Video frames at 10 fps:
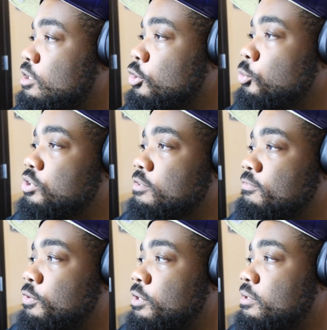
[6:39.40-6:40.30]

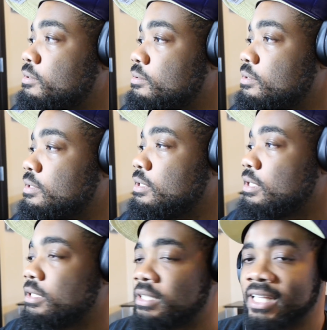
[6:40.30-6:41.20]
Lucifer,
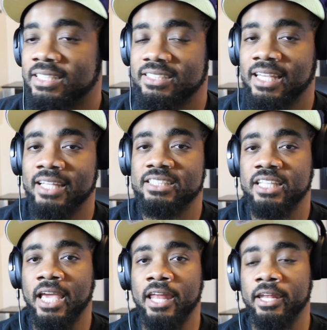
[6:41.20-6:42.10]
they
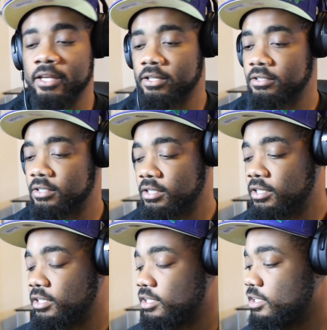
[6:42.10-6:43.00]
satanic.
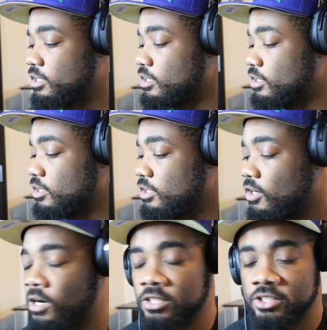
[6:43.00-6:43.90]

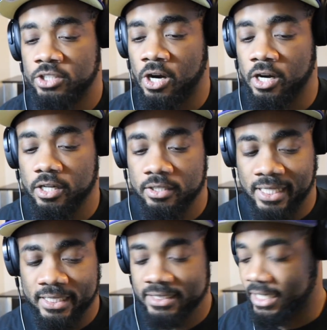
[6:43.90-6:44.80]
Are dark,
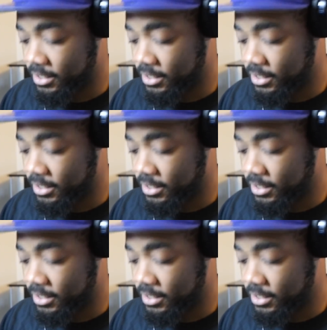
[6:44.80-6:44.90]
like say,